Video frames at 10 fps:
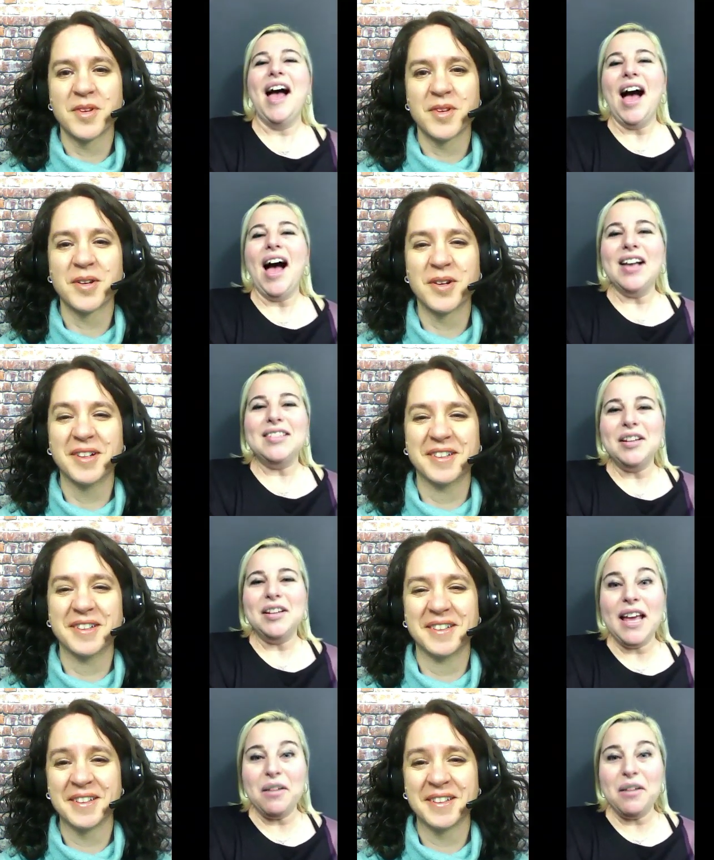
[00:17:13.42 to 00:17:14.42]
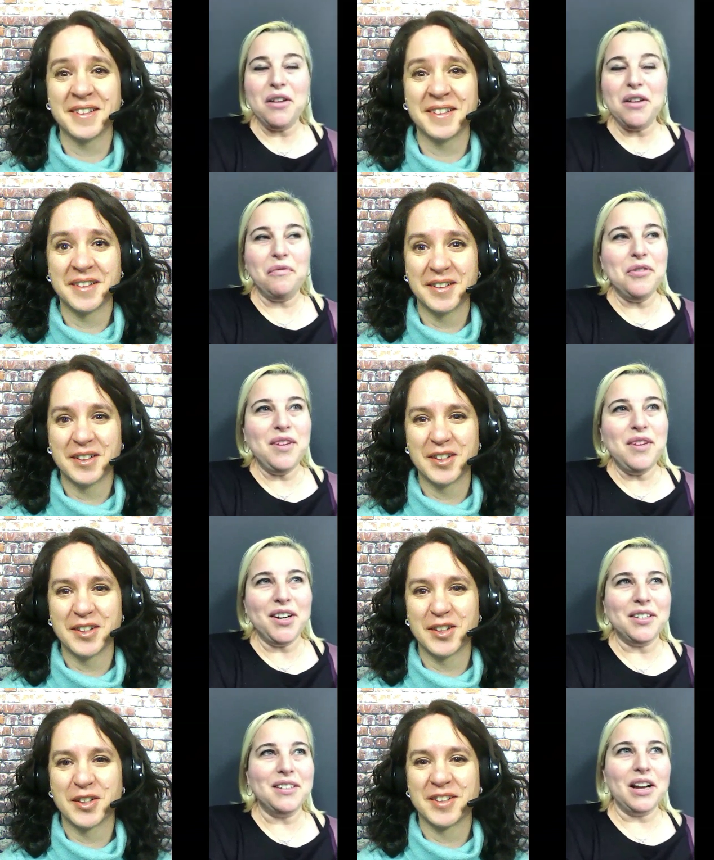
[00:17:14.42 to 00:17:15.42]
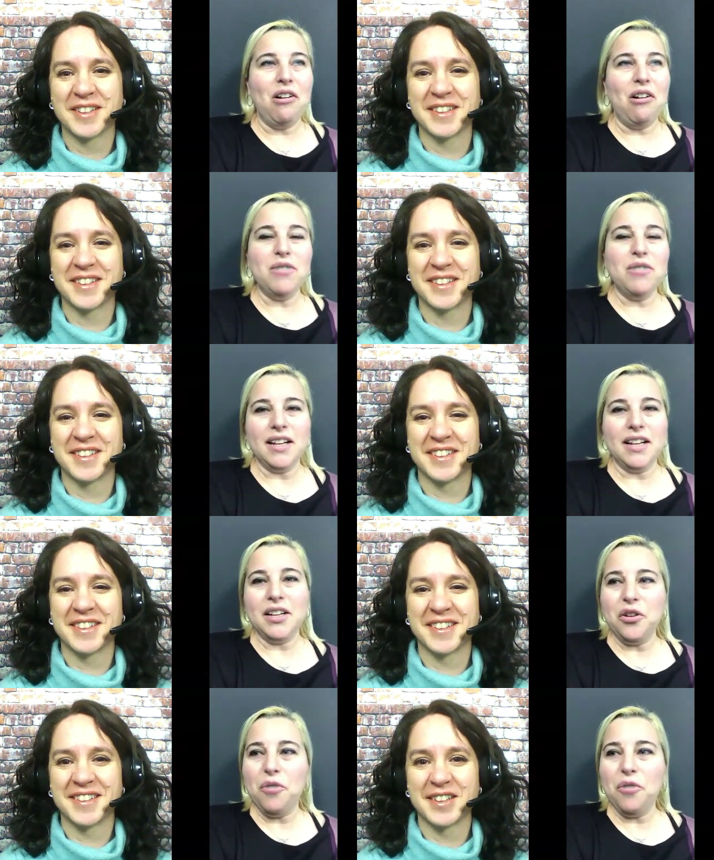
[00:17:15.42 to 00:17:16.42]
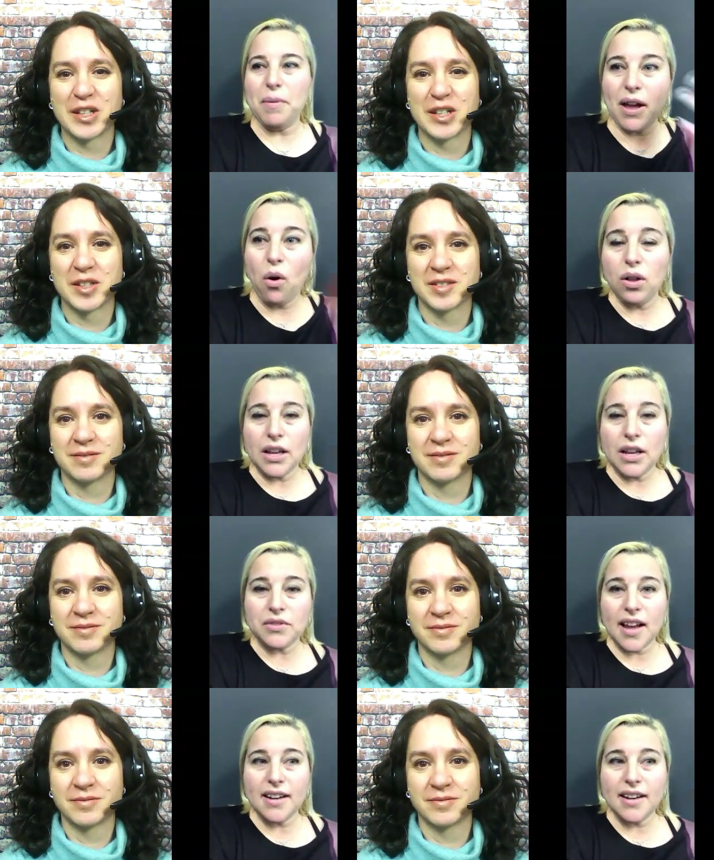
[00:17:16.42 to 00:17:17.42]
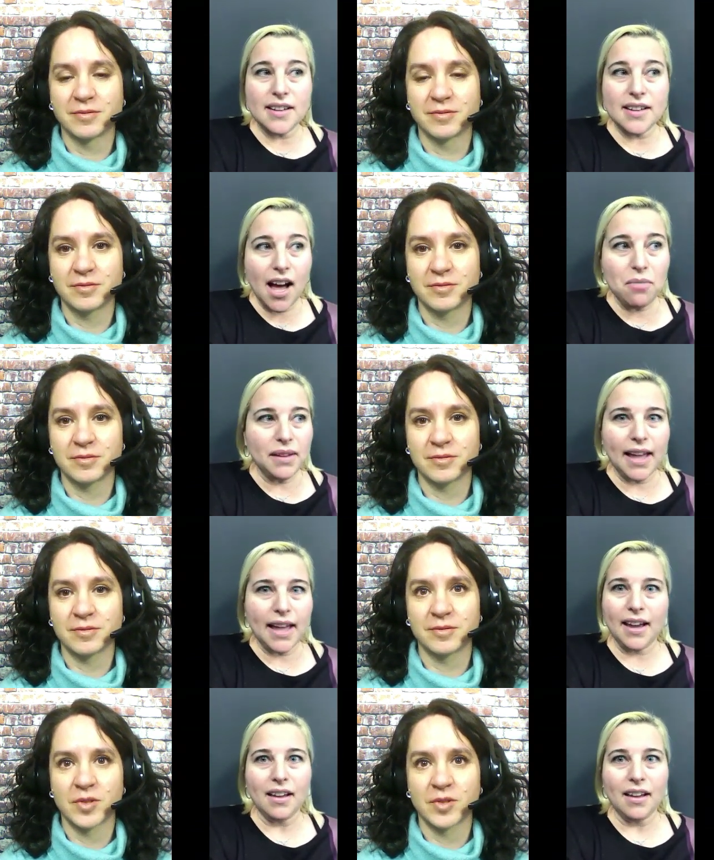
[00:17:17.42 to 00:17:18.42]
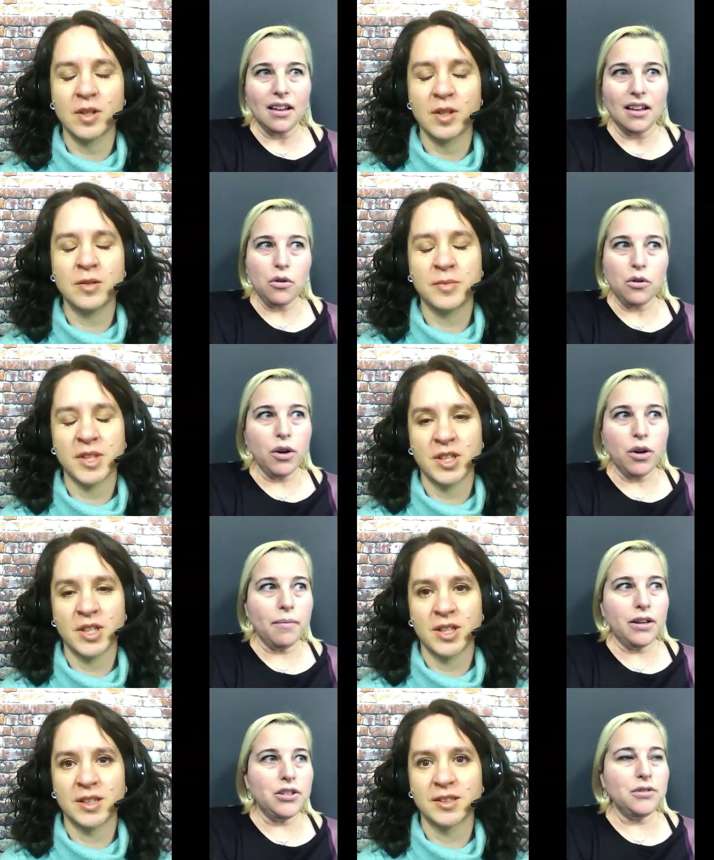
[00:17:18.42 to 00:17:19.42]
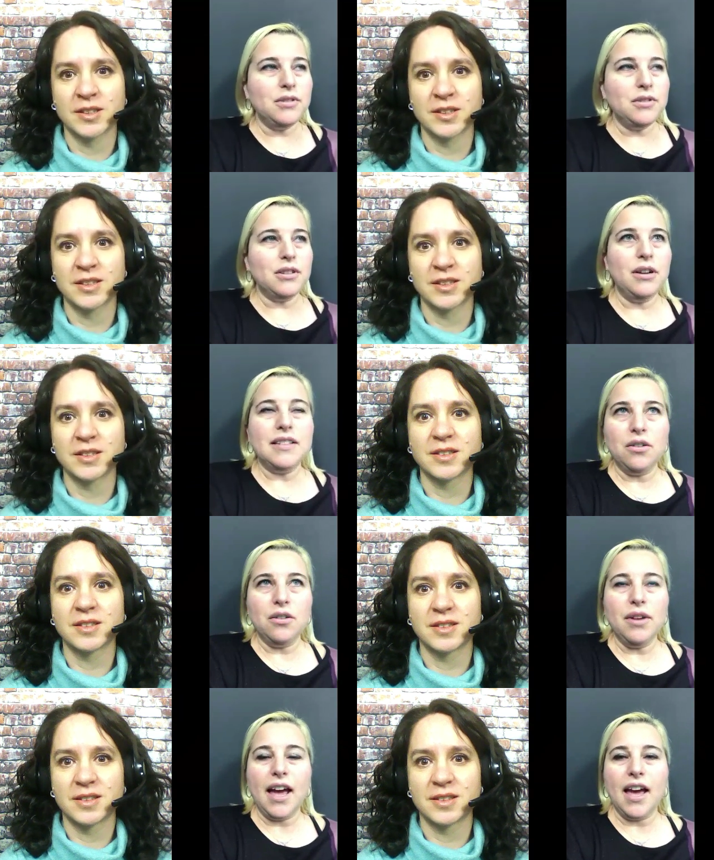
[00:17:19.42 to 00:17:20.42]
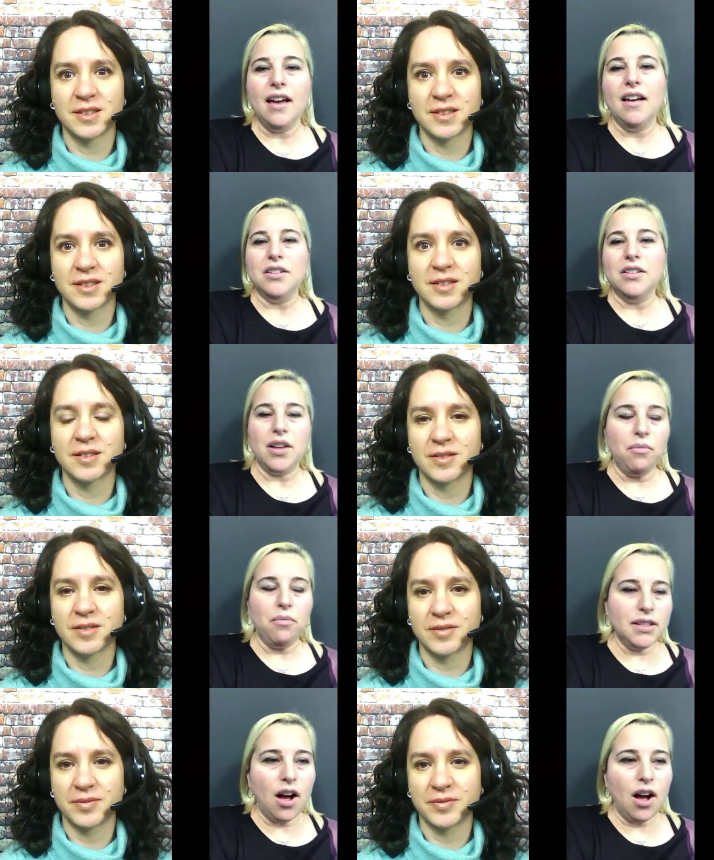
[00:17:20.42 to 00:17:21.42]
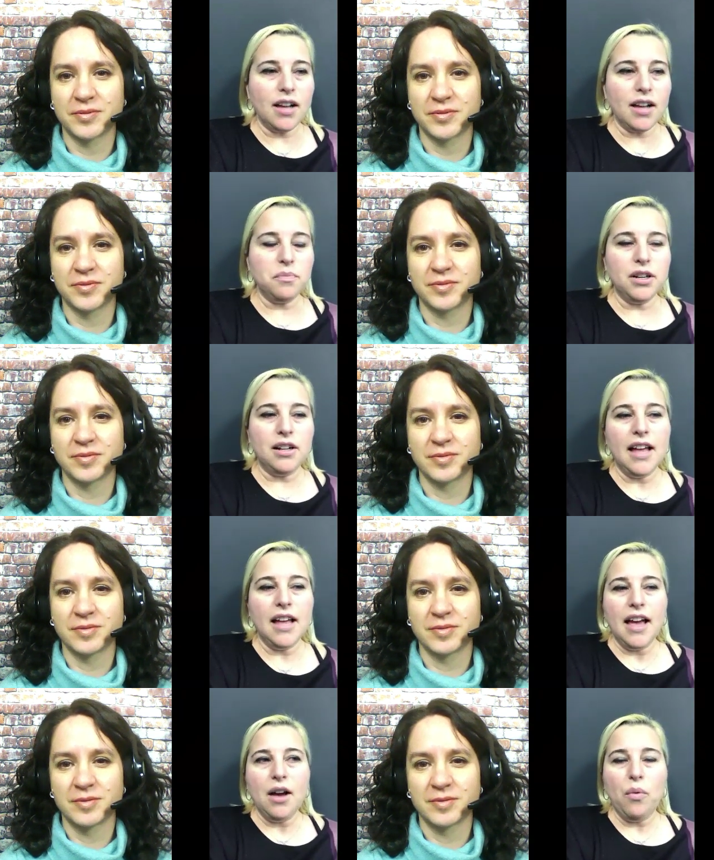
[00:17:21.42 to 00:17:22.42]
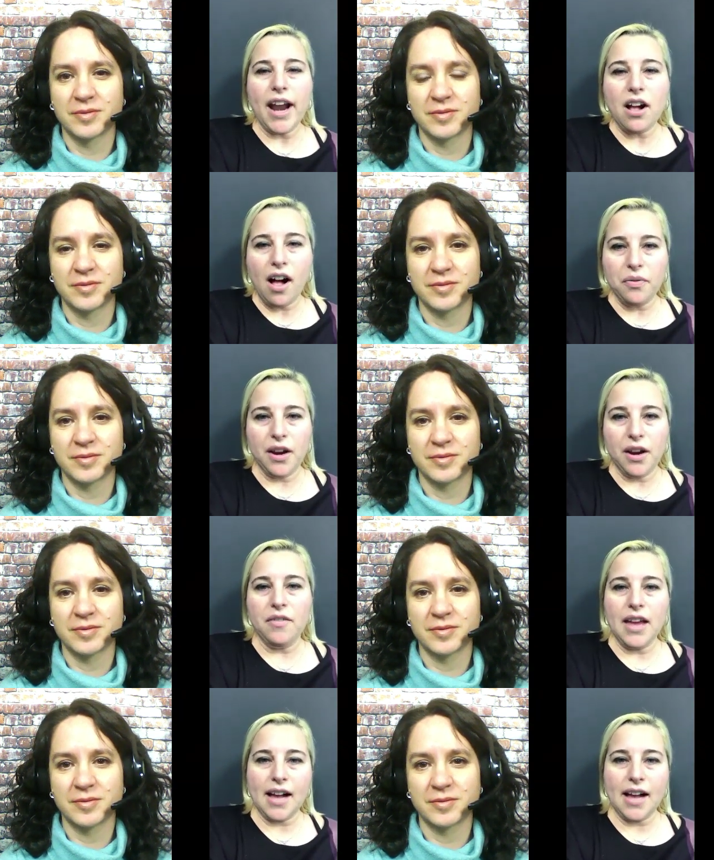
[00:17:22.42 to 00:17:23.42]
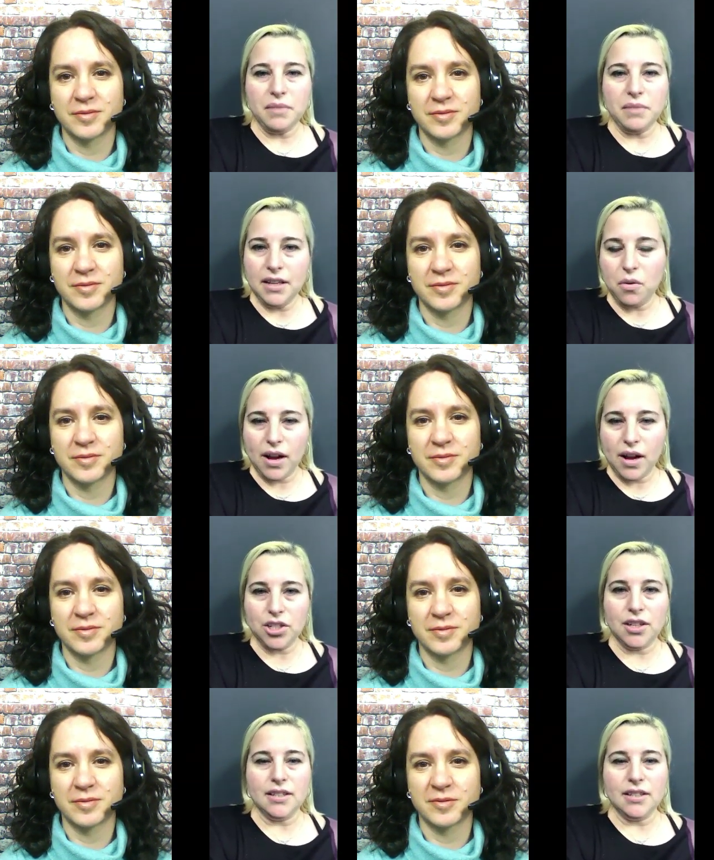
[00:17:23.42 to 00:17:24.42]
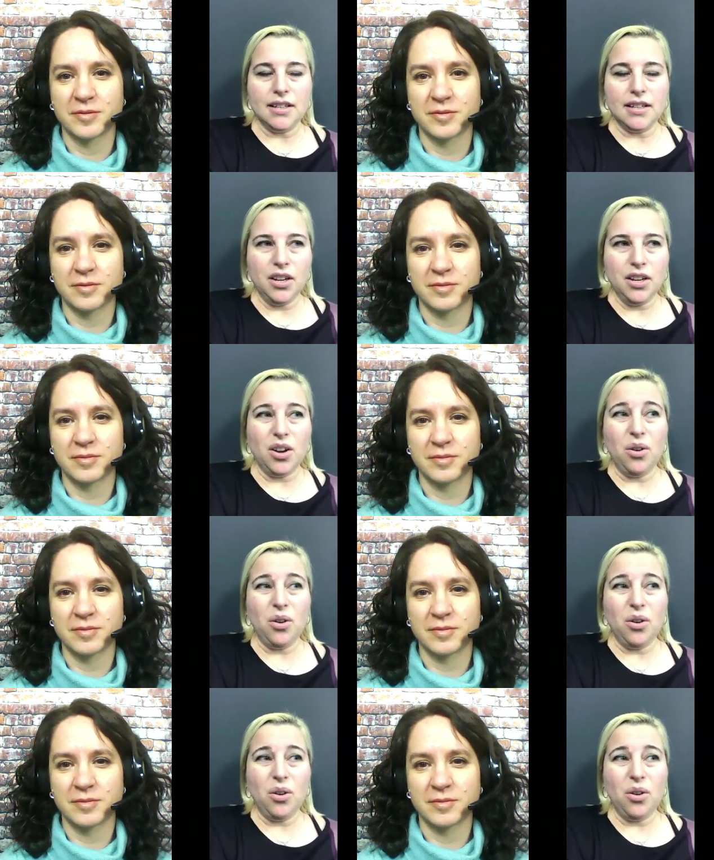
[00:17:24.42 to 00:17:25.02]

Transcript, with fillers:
Speaker 1: I said, it had been a few years since I called one. I said, no, but my whole left side is numb. Like, oh what do you want God. me to do? So he said, okay. So I went to the hospital. When I got there, they asked me questions. I said, you know,